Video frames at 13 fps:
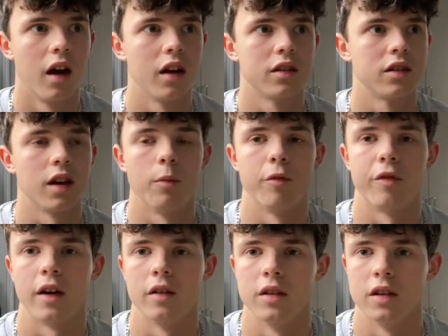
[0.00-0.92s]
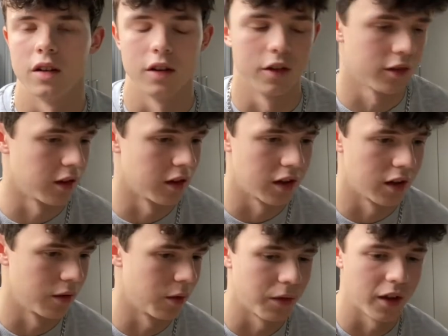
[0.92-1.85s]
dumbfounded. I was thinking,
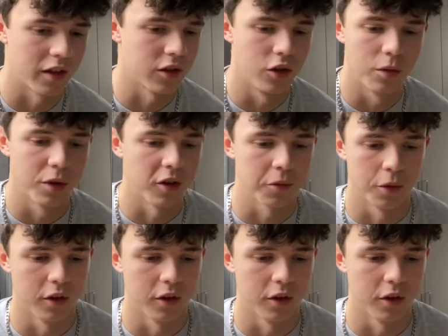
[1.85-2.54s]
well, that's not possible.